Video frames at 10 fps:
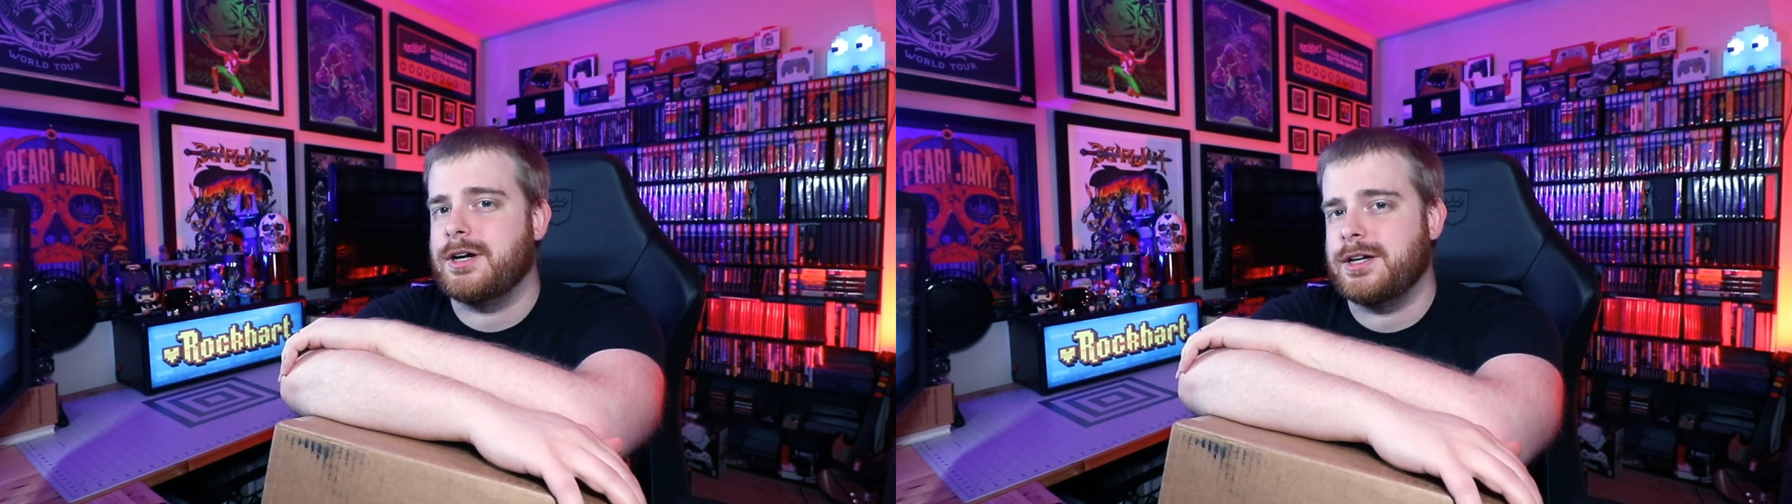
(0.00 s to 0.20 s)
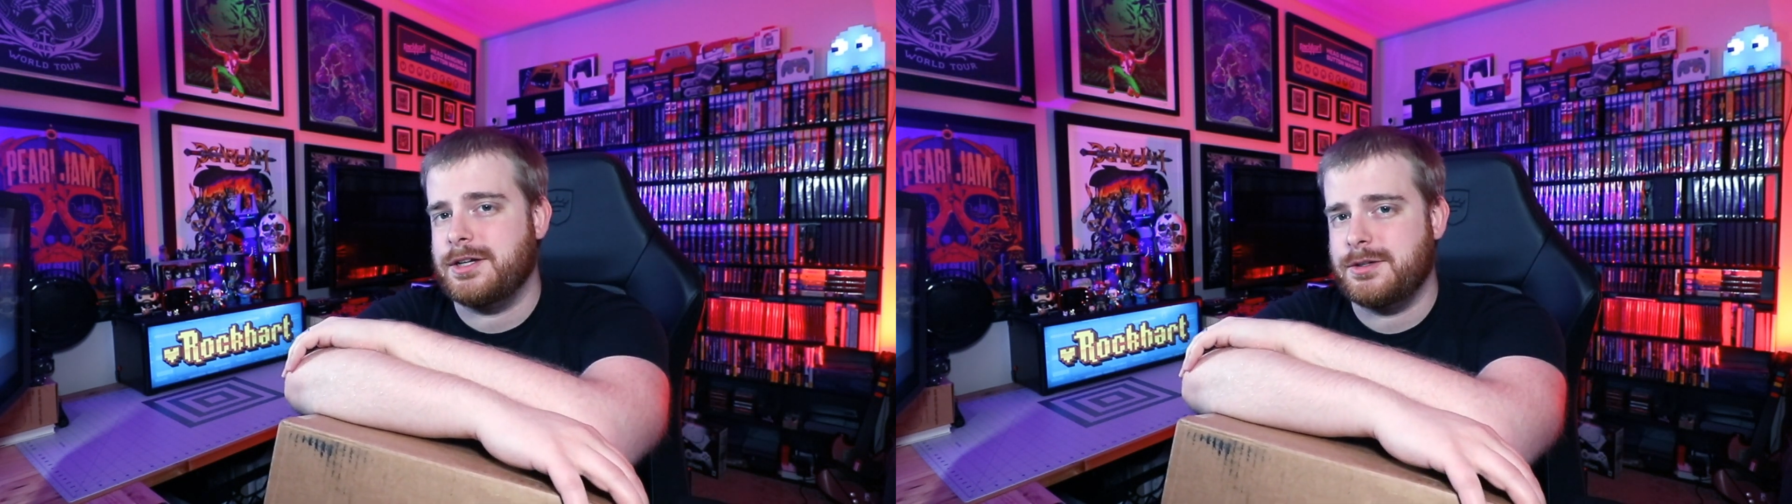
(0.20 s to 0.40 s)

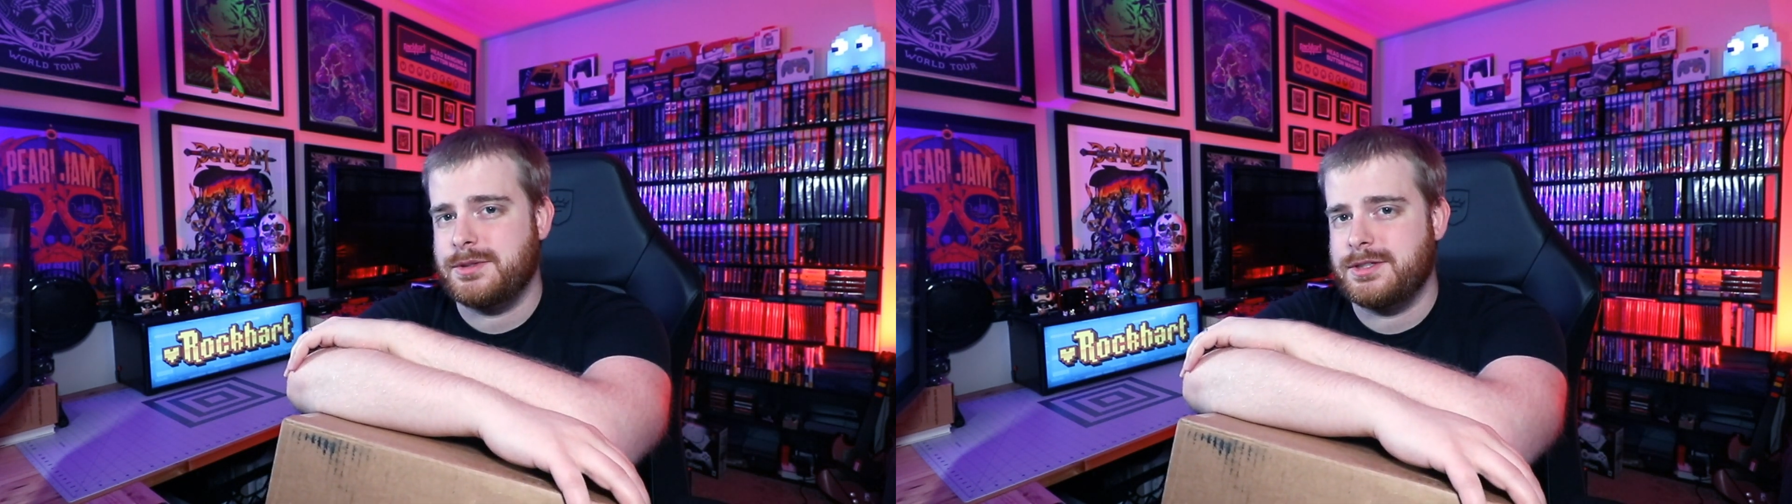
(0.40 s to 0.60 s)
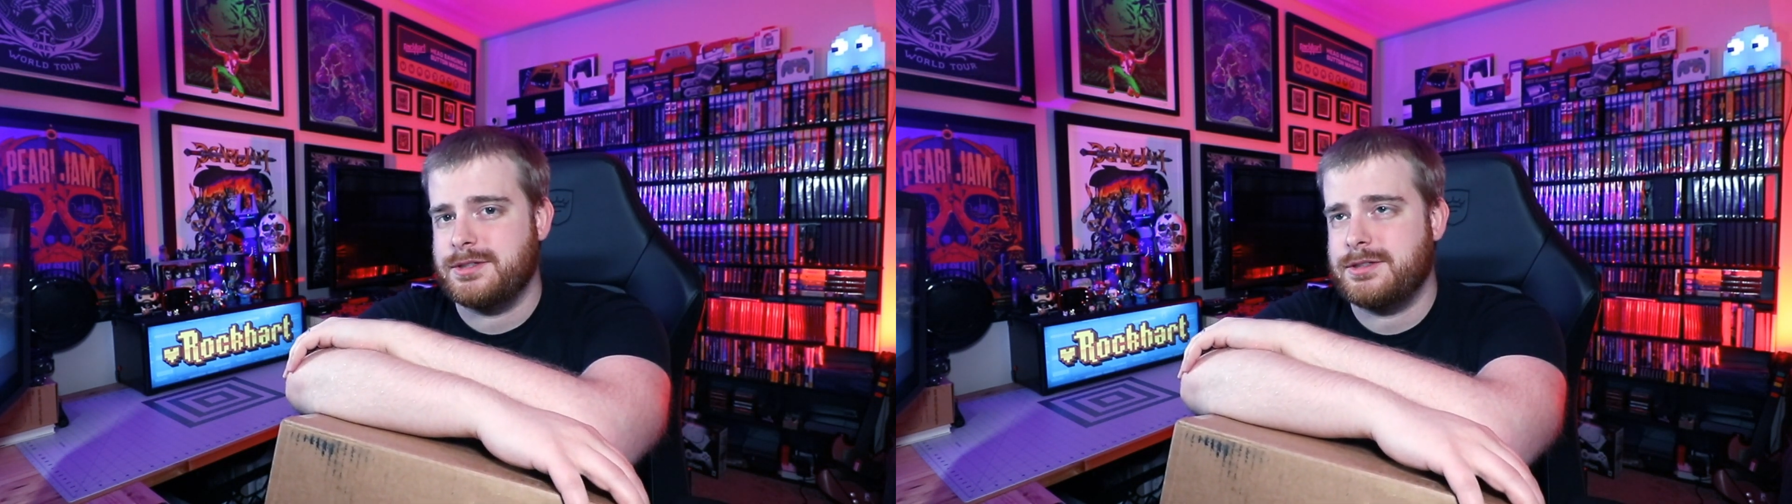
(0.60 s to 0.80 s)
audio
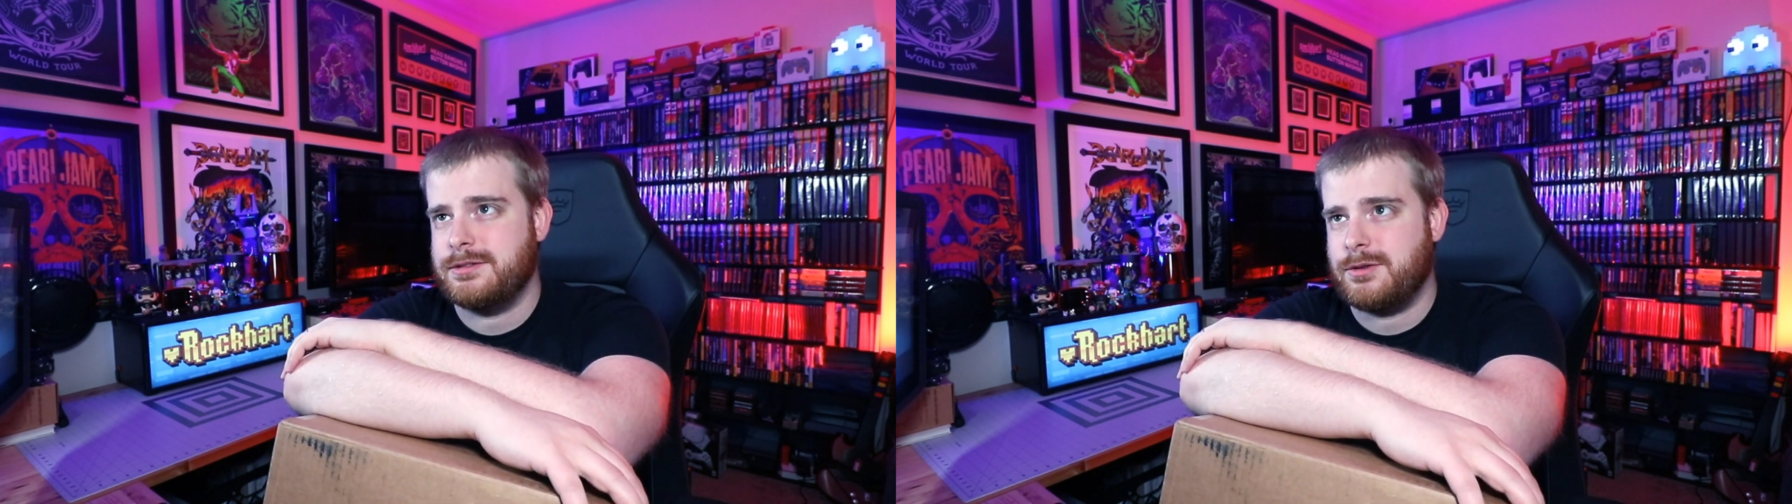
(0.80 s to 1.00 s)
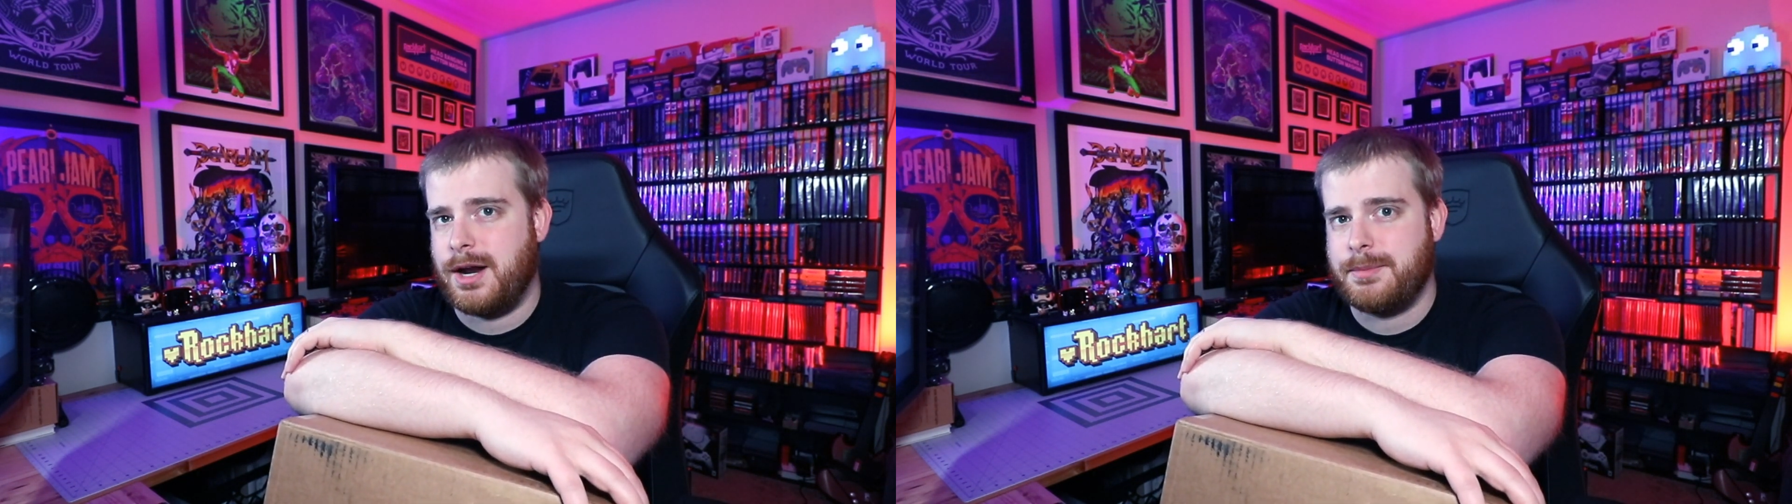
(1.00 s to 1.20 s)

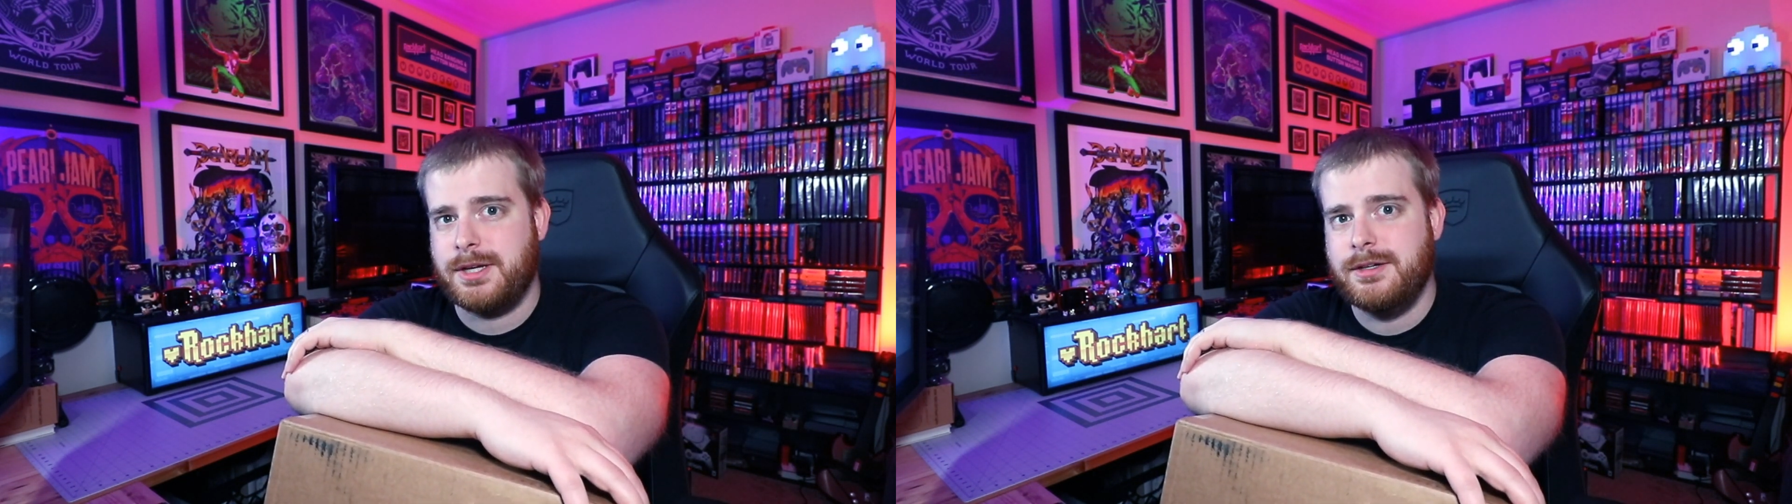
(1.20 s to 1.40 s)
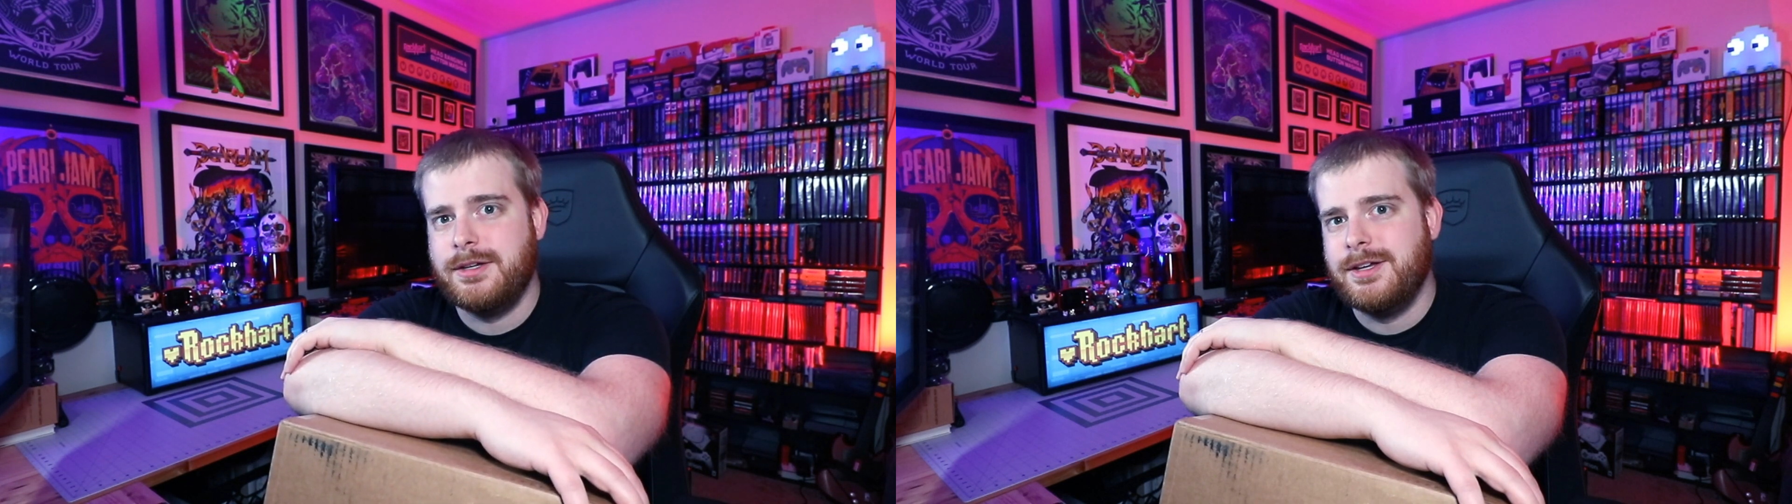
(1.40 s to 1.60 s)
is crappy.